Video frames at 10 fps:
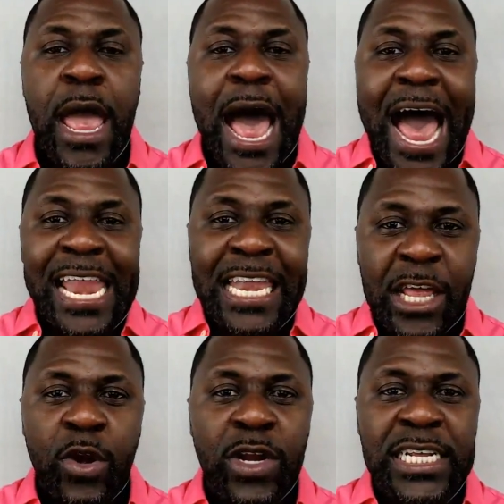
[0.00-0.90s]
I
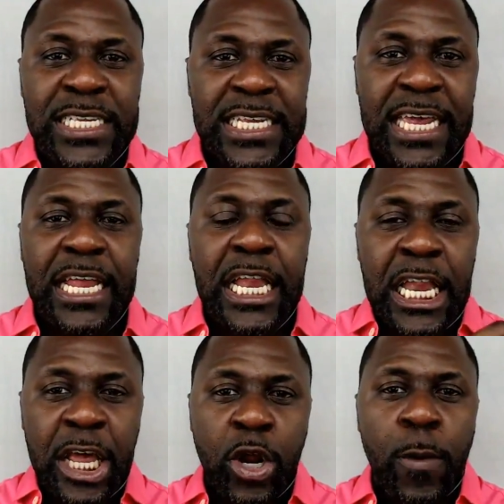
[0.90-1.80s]
literally see
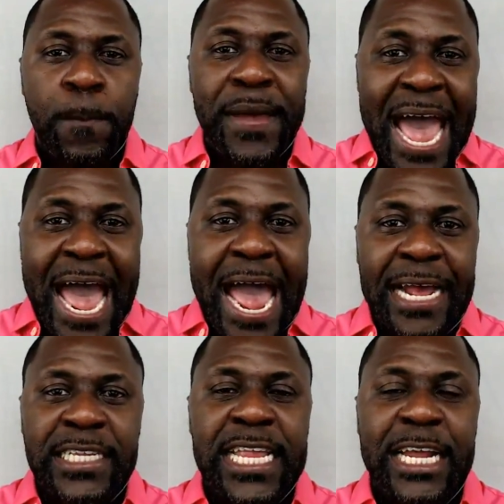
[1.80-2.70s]
little bags
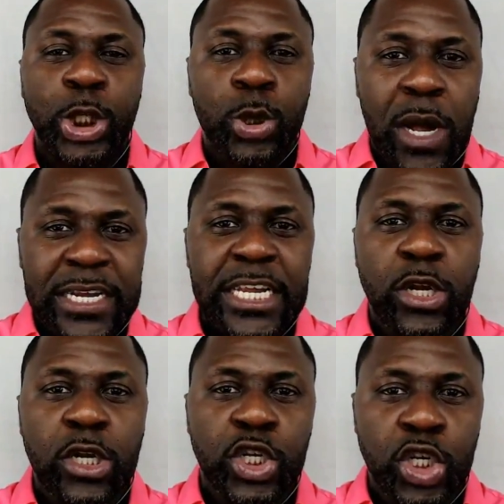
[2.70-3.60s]
that drug
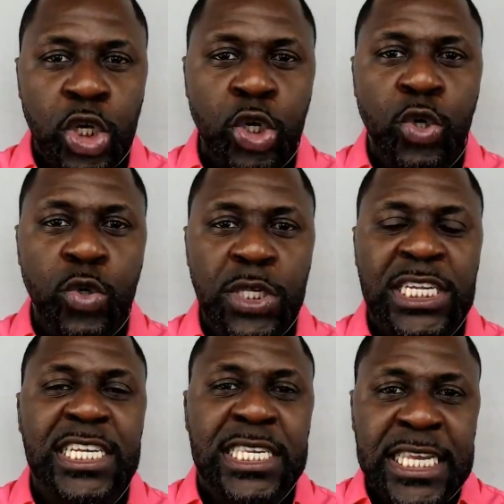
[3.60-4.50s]
dealers use to
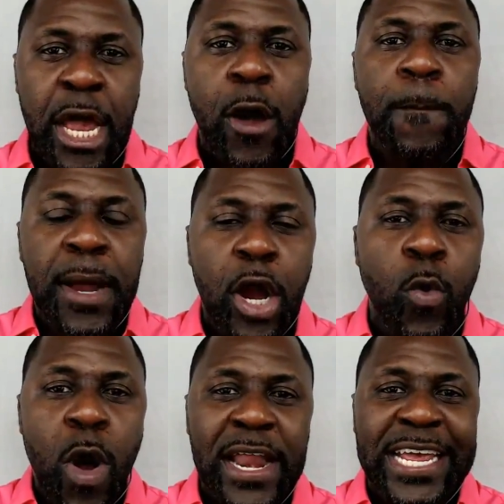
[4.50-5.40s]
sell
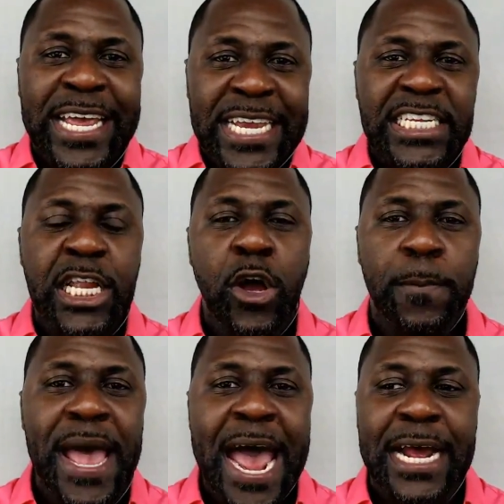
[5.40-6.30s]
marijuana in these little
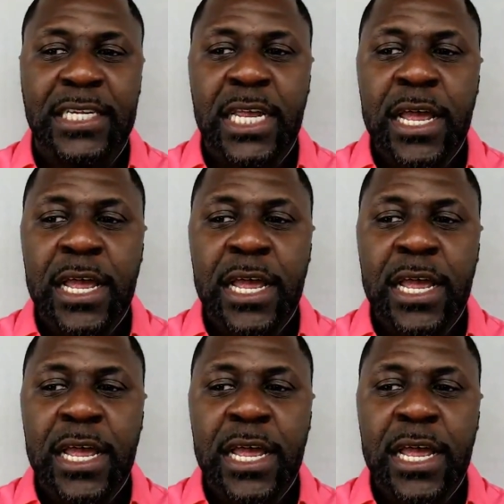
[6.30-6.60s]
bags.